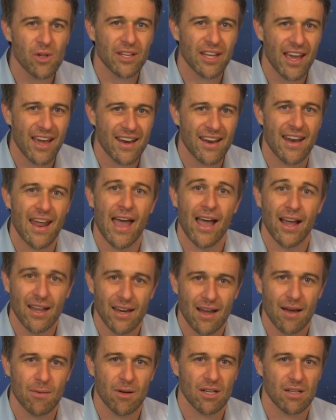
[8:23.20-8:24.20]
we'll get an
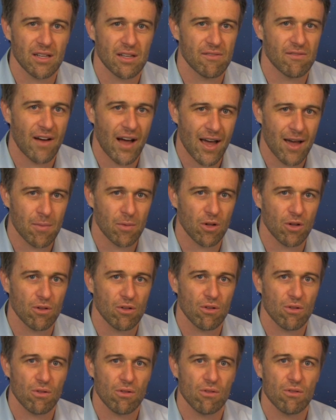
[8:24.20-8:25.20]
economically
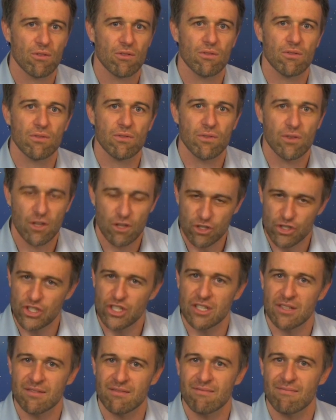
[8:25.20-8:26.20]
viable
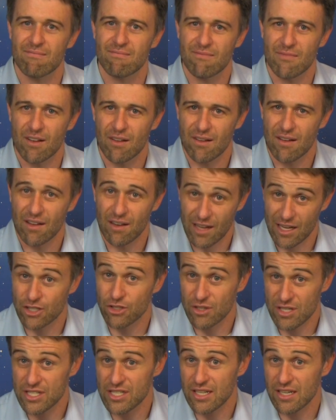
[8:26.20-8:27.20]
fusion
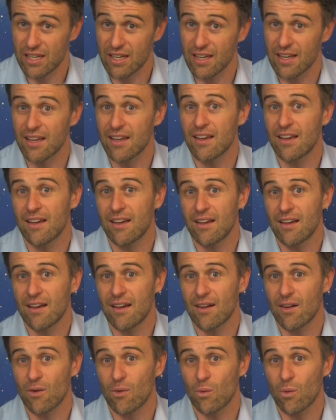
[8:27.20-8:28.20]
electricity
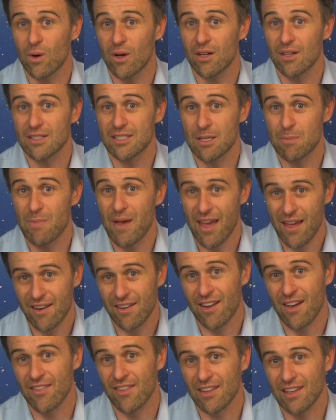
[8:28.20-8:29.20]
will
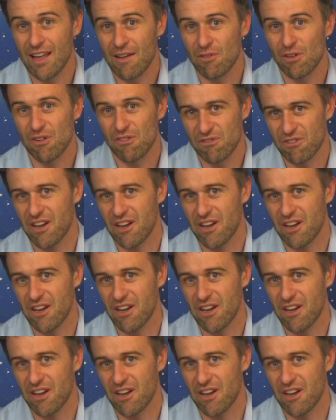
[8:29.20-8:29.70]
depend on the level of